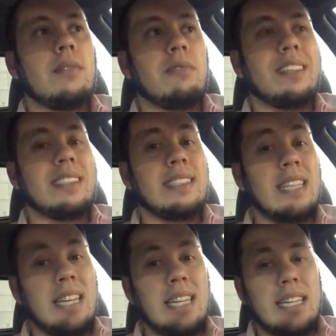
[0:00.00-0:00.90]
With
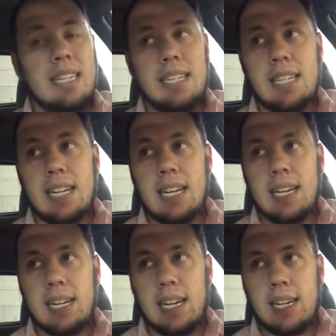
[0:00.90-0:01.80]
Zeke,
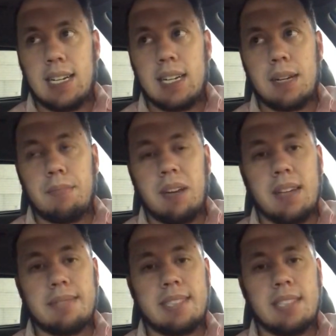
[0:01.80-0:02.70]

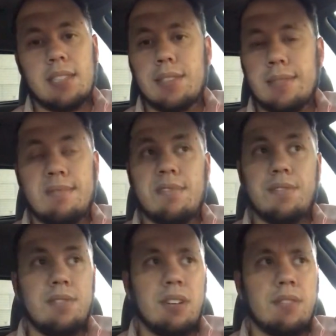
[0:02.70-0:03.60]
I still
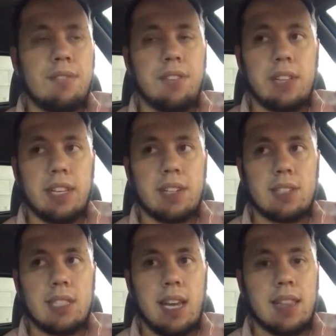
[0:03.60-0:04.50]
don't fully
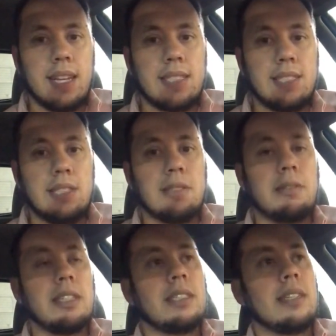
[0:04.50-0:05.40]
understand that
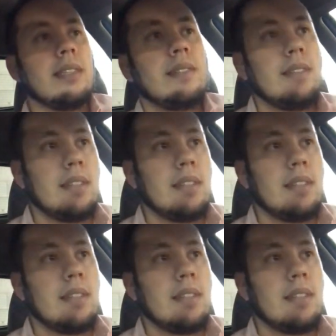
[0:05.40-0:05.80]
situation.